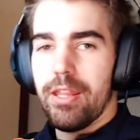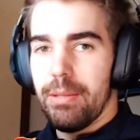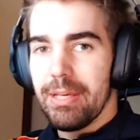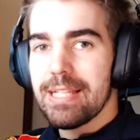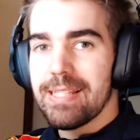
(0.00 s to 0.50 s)

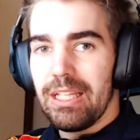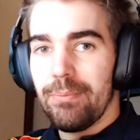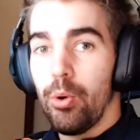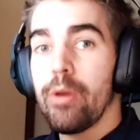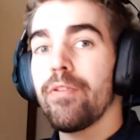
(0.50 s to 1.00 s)
The biggest
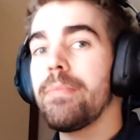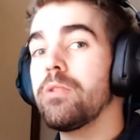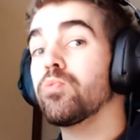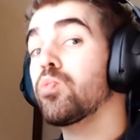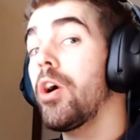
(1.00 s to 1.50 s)
selling point for
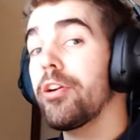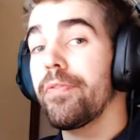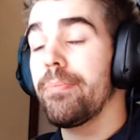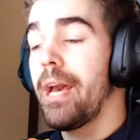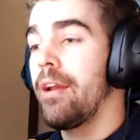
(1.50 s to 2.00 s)
me right off
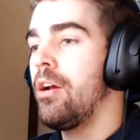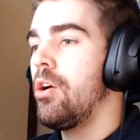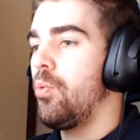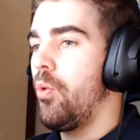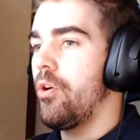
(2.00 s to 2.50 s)
the bat
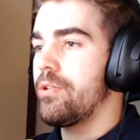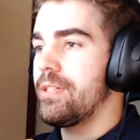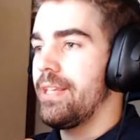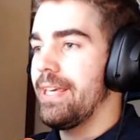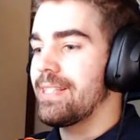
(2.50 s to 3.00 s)

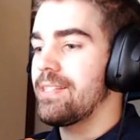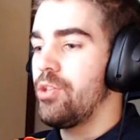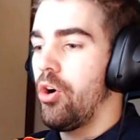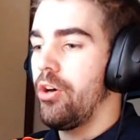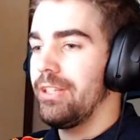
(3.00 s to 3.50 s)
was it's
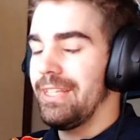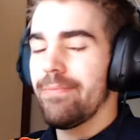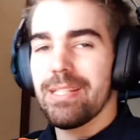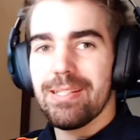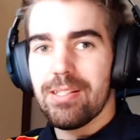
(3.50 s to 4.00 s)
not
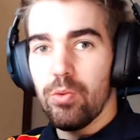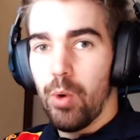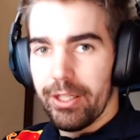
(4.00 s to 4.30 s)
limited to one